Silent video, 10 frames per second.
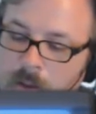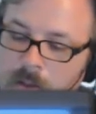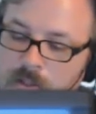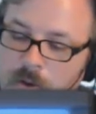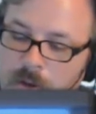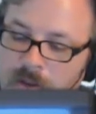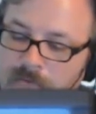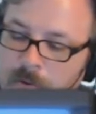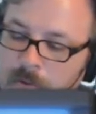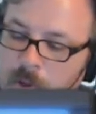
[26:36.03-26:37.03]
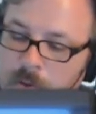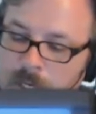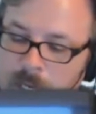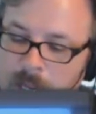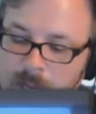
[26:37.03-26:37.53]
So if you're
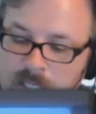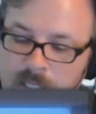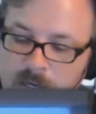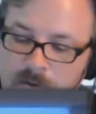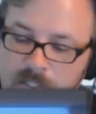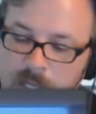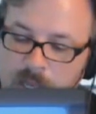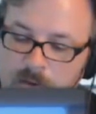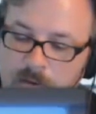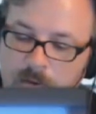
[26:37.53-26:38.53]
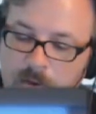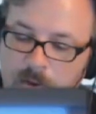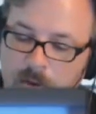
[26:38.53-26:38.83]
loading a hex layer sound,